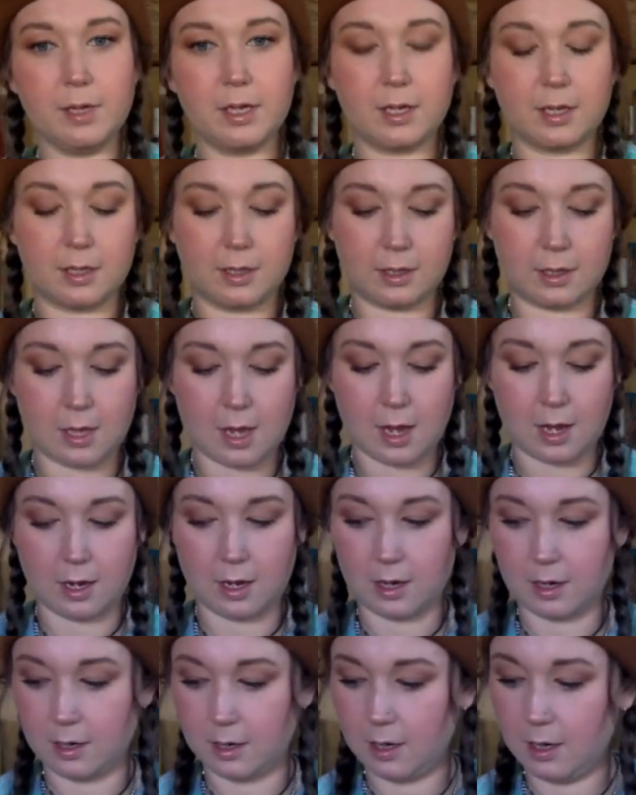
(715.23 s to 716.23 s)
and
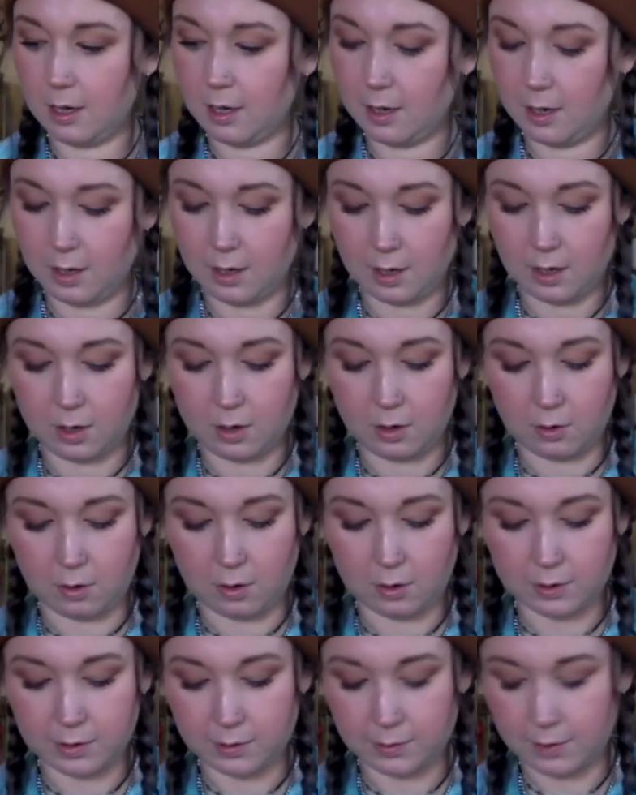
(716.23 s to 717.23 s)
then you're
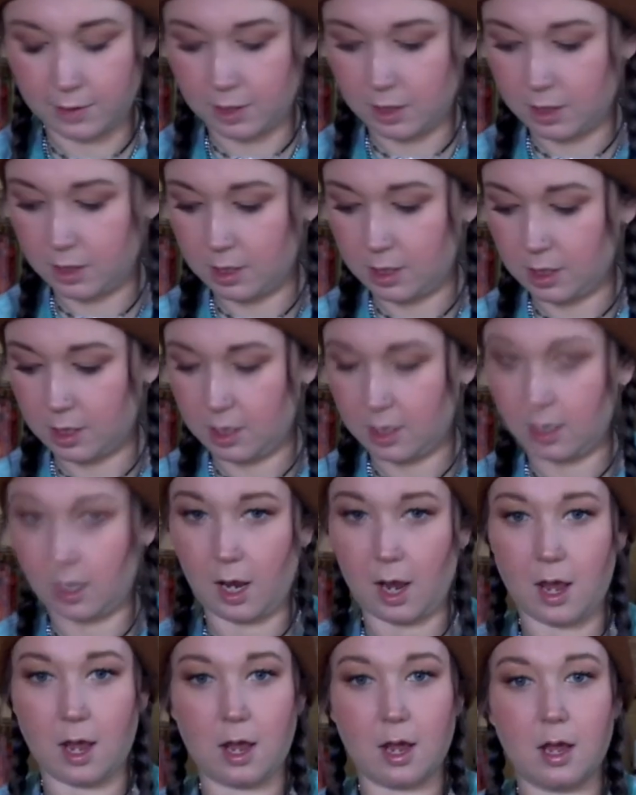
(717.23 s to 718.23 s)
also going to need
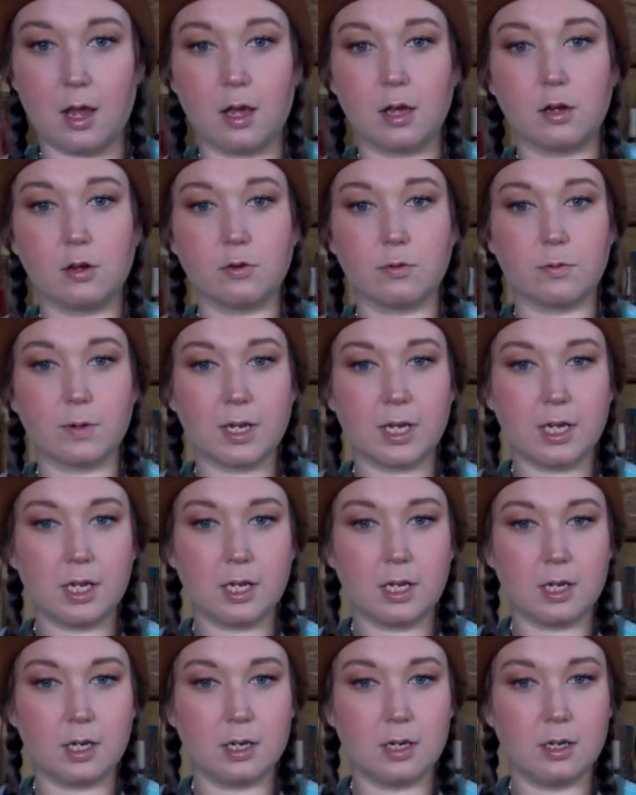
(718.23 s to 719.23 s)
a
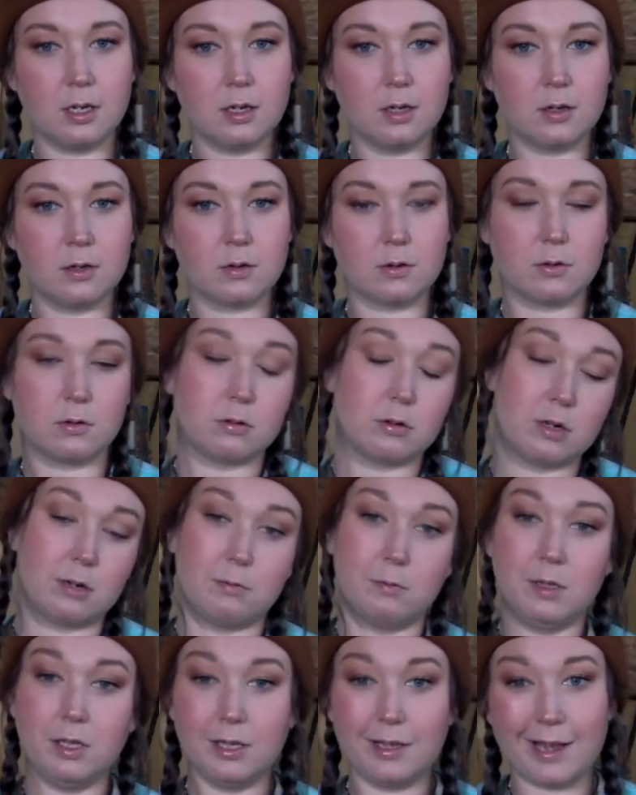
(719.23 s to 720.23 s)
green or
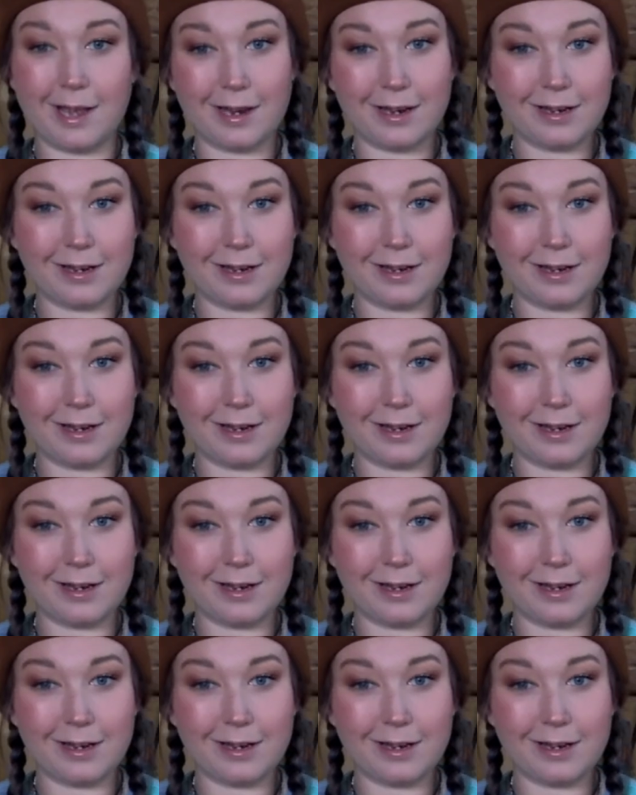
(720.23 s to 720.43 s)
really any